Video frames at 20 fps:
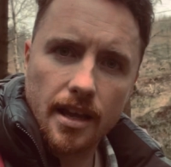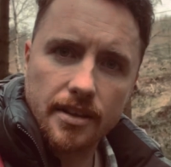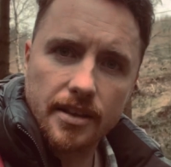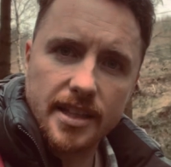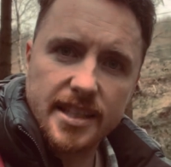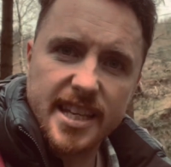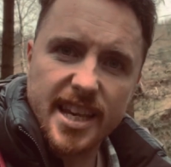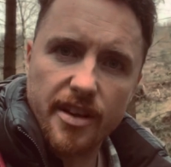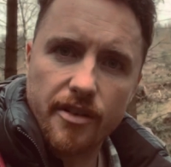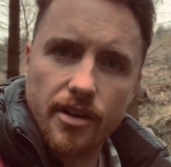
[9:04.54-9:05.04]
the
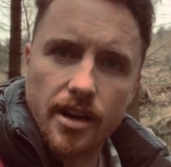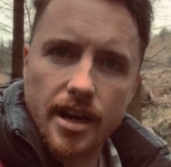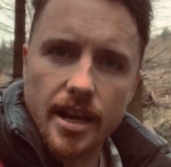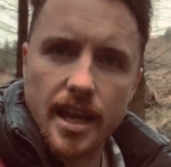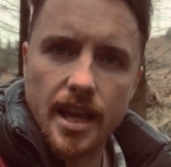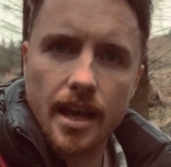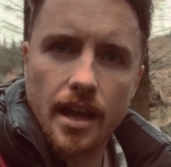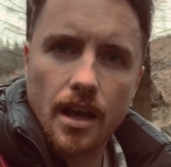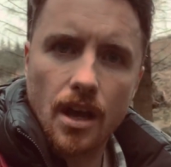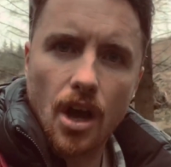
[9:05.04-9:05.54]

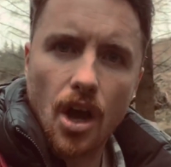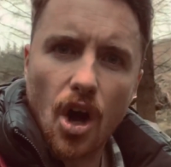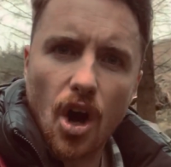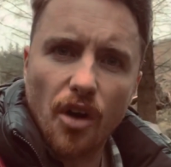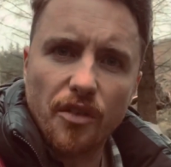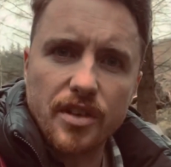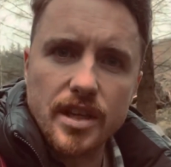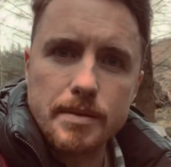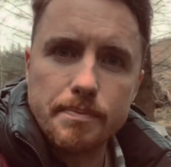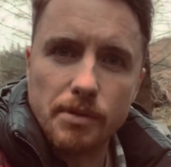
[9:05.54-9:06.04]
tyranny
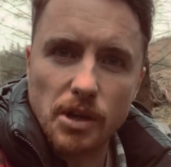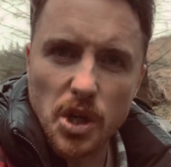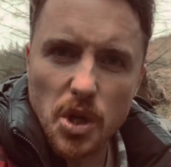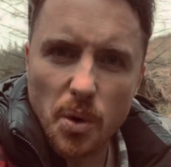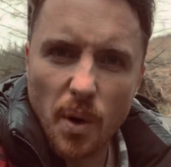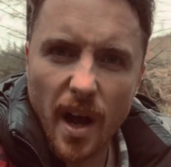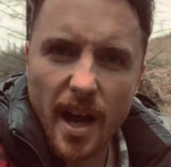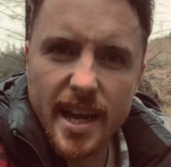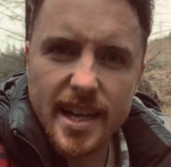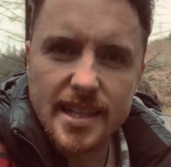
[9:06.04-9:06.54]
of these
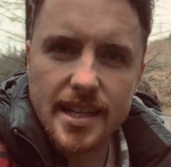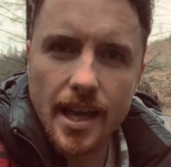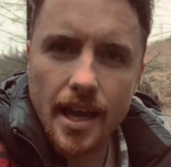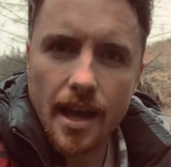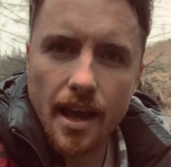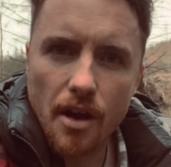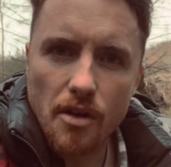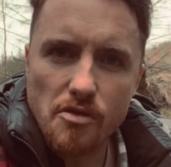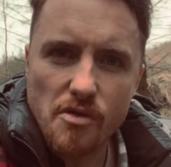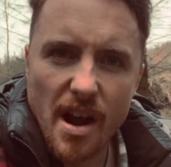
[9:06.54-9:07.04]
blue-eyed,
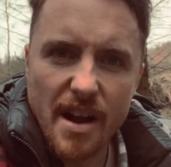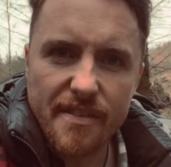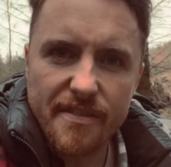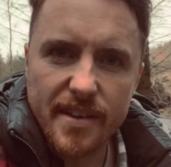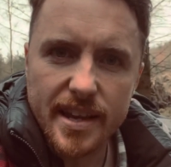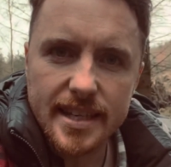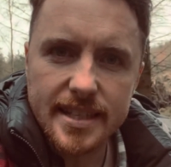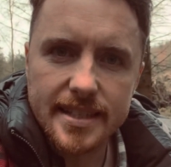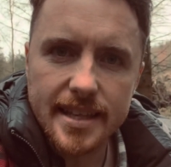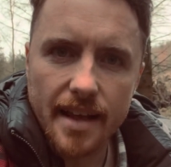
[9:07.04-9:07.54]

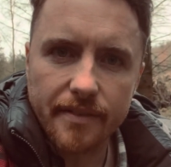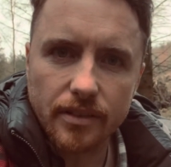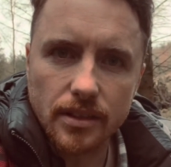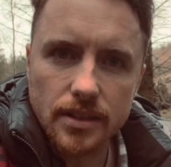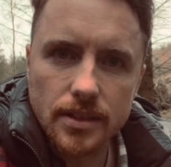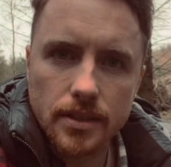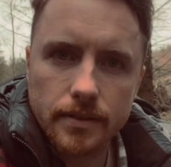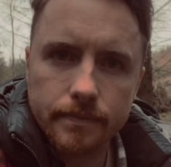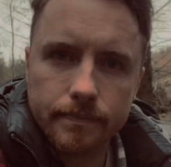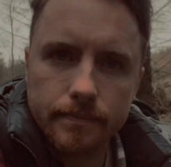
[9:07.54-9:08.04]
red-faced devils.